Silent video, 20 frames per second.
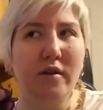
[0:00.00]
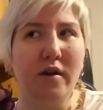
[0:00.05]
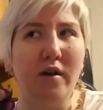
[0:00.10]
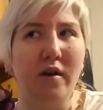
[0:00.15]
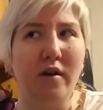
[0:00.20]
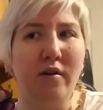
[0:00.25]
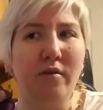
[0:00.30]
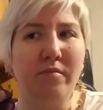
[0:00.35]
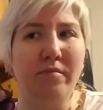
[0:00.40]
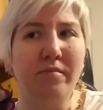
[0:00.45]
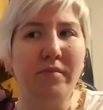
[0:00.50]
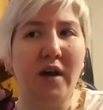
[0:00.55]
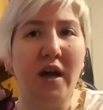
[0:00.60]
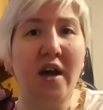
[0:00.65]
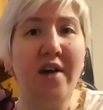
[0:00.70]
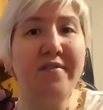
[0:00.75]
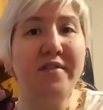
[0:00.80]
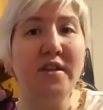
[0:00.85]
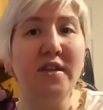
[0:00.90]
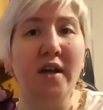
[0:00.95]
I
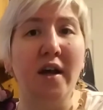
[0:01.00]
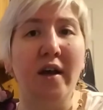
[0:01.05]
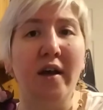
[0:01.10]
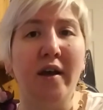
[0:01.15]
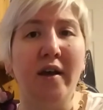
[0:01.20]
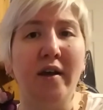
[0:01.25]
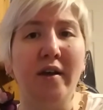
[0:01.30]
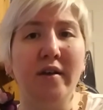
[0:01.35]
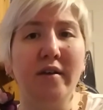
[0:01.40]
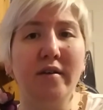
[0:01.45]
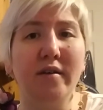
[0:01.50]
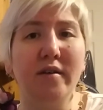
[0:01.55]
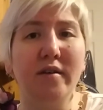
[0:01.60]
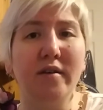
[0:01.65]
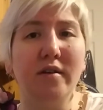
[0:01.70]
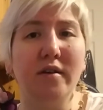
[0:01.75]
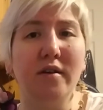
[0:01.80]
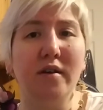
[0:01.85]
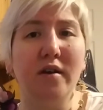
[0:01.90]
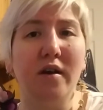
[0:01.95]
have to dye
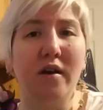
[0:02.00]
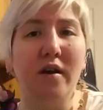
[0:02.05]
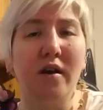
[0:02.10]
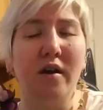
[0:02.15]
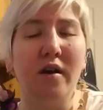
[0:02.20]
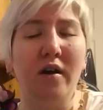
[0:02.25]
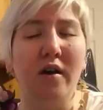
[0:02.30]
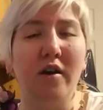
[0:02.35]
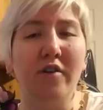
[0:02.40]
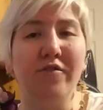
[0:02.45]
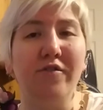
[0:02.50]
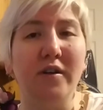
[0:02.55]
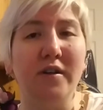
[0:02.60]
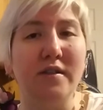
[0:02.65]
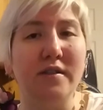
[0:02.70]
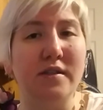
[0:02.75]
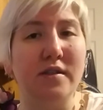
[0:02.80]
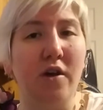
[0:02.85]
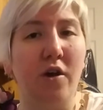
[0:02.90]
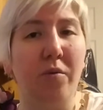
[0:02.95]
a
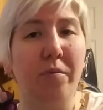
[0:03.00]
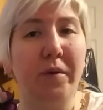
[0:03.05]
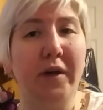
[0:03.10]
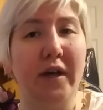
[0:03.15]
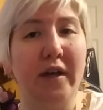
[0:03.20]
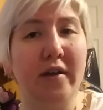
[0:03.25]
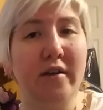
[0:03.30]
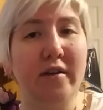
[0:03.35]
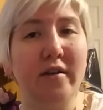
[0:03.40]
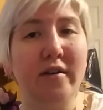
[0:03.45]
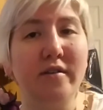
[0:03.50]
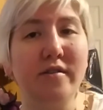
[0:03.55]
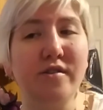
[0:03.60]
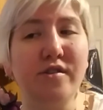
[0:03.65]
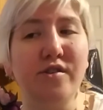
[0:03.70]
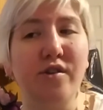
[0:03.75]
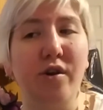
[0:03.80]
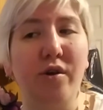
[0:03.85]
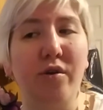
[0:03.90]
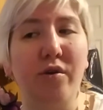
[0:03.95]
friend's doll pink,
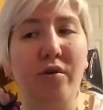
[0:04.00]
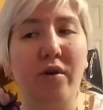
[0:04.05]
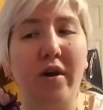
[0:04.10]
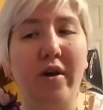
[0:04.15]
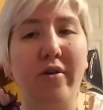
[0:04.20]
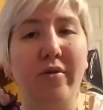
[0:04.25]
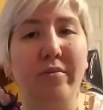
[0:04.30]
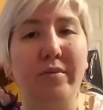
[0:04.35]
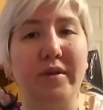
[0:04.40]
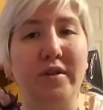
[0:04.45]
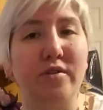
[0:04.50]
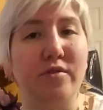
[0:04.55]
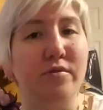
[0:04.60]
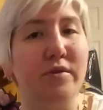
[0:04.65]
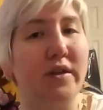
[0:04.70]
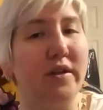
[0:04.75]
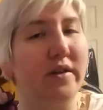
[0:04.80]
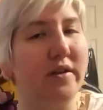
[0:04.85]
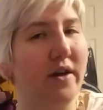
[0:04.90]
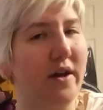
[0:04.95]
so I'll be
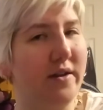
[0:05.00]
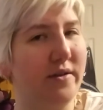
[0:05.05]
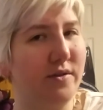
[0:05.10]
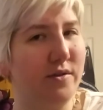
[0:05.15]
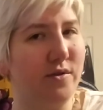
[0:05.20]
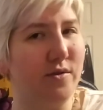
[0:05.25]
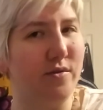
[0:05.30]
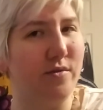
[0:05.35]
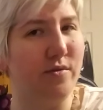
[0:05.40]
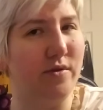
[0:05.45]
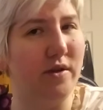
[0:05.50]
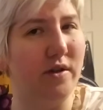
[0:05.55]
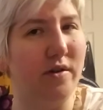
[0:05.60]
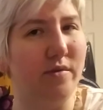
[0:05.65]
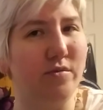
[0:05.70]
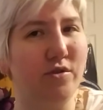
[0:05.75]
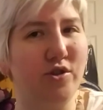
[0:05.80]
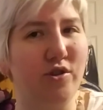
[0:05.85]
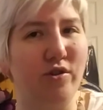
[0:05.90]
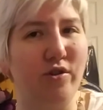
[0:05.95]
doing that soon, and
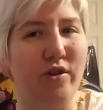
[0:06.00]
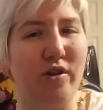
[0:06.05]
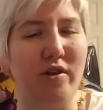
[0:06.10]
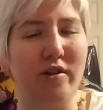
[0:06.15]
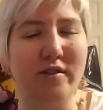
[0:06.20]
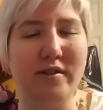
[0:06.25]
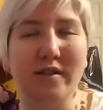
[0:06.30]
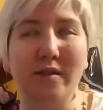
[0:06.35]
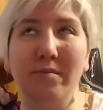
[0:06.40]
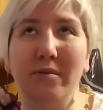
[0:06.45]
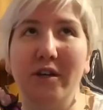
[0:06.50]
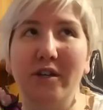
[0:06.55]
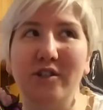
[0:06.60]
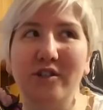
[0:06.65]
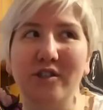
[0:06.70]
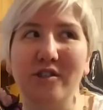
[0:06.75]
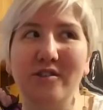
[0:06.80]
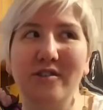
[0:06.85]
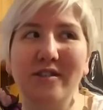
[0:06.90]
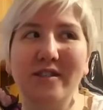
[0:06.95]
I'm sure y'all see
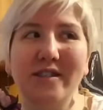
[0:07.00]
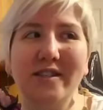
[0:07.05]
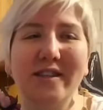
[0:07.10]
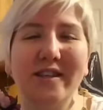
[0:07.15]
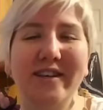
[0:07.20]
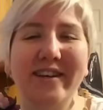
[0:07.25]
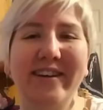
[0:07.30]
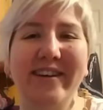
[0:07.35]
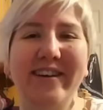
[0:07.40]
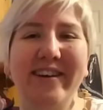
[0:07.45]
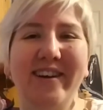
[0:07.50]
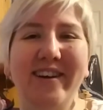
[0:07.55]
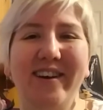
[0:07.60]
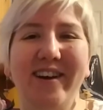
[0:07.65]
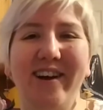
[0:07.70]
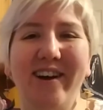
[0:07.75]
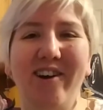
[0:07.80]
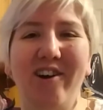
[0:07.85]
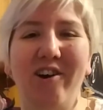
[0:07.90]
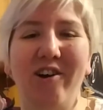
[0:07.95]
pictures.
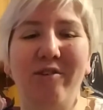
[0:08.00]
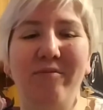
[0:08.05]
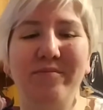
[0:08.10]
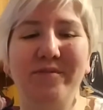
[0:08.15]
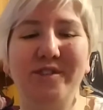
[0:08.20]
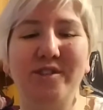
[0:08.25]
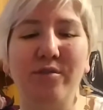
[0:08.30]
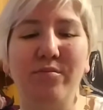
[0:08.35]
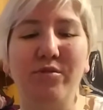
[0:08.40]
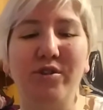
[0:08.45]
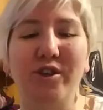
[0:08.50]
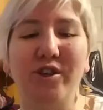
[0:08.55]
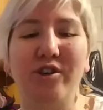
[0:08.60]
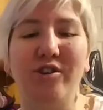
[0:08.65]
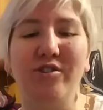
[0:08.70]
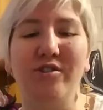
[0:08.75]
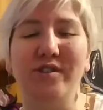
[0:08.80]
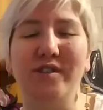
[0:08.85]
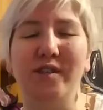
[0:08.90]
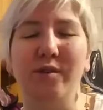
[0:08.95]
So I'm really
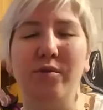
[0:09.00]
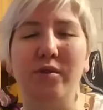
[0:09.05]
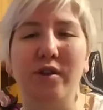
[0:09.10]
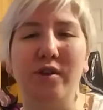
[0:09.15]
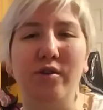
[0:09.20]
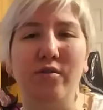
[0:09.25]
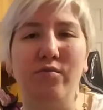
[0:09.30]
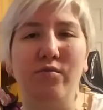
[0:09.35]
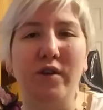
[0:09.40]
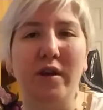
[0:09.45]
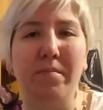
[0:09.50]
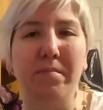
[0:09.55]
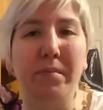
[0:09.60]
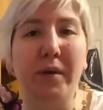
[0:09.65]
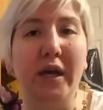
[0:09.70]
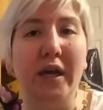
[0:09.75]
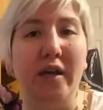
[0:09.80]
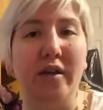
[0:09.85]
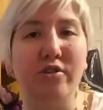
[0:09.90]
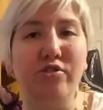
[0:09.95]
curious to see what the Rit
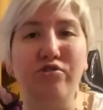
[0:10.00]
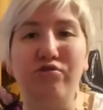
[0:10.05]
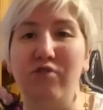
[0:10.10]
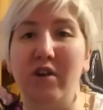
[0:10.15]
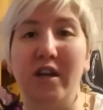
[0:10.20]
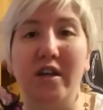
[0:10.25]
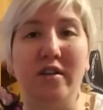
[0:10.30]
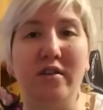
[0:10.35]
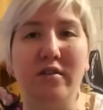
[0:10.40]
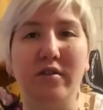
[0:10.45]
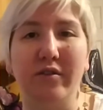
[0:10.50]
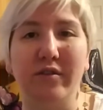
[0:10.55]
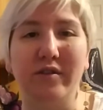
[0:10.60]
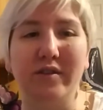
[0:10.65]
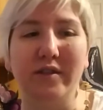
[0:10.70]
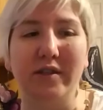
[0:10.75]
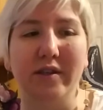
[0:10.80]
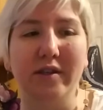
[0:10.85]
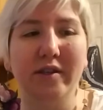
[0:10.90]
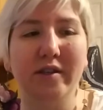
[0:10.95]
pink straight
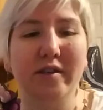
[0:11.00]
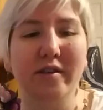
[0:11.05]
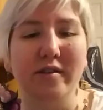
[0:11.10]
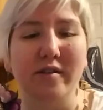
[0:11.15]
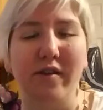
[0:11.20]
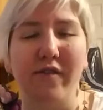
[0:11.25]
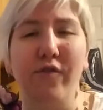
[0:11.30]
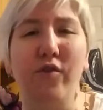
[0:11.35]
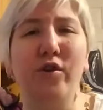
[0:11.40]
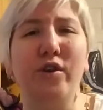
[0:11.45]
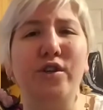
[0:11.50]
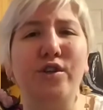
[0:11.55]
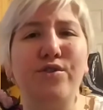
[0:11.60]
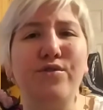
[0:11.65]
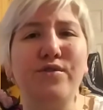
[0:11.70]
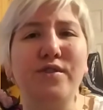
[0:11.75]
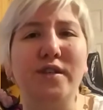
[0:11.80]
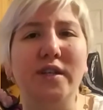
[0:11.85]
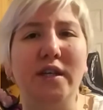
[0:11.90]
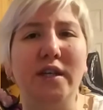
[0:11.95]
looks like, because I've only
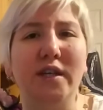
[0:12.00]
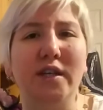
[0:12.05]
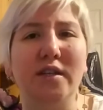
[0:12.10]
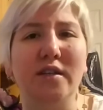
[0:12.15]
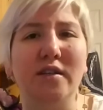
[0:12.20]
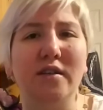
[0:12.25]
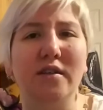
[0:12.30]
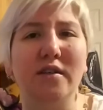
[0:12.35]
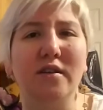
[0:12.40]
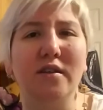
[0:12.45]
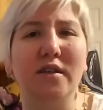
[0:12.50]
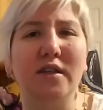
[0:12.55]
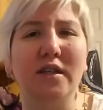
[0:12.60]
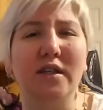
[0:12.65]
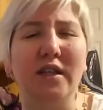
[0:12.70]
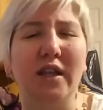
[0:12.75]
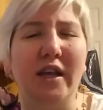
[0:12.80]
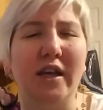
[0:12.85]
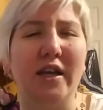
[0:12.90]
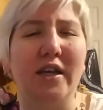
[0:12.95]
used it in
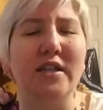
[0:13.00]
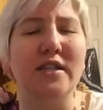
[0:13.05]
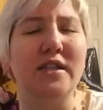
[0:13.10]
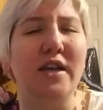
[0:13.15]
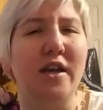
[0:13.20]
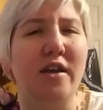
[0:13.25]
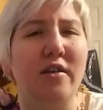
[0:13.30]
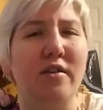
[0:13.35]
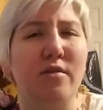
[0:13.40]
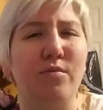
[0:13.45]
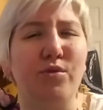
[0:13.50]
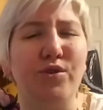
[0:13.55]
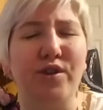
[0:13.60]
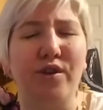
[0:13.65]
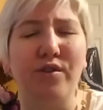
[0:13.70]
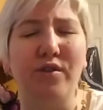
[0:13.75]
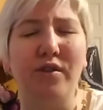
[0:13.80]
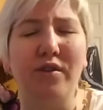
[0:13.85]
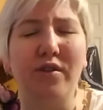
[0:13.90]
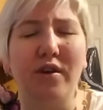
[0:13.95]
tandem with
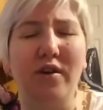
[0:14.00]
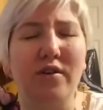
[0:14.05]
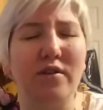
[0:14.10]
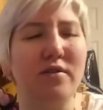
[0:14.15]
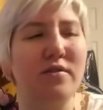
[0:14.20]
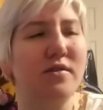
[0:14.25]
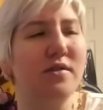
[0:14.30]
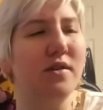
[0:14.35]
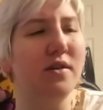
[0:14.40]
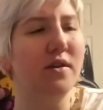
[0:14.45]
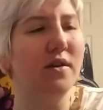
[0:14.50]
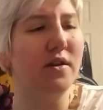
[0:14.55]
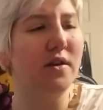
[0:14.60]
other things.